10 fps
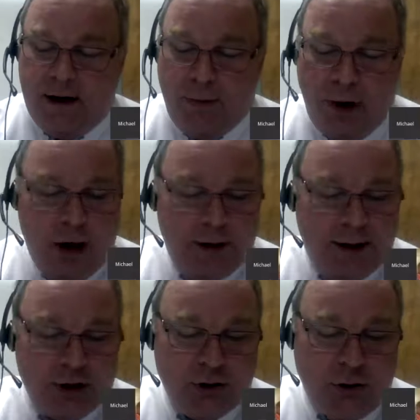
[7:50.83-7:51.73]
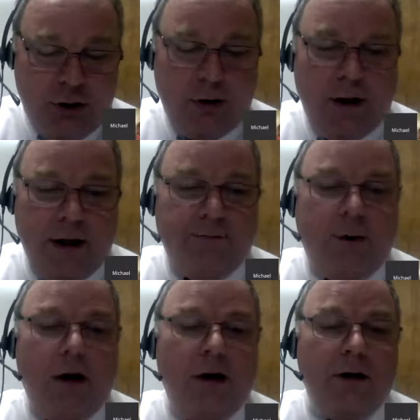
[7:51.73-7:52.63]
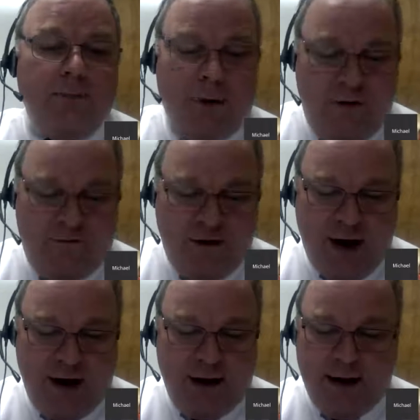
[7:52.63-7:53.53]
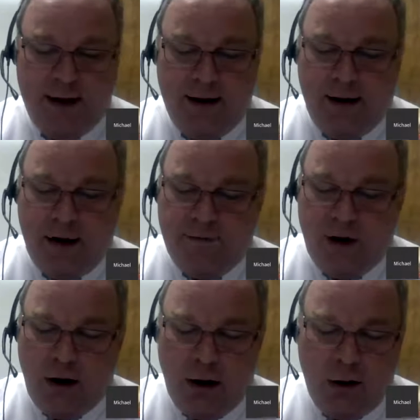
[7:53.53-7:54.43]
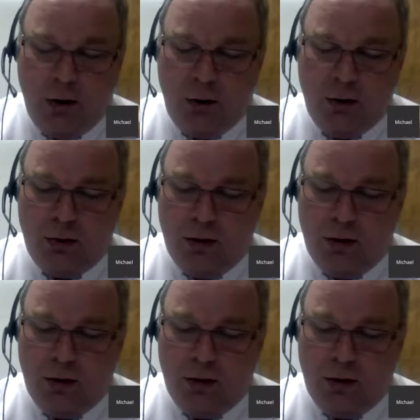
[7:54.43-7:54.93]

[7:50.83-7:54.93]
part historical and part prophetic, of the whole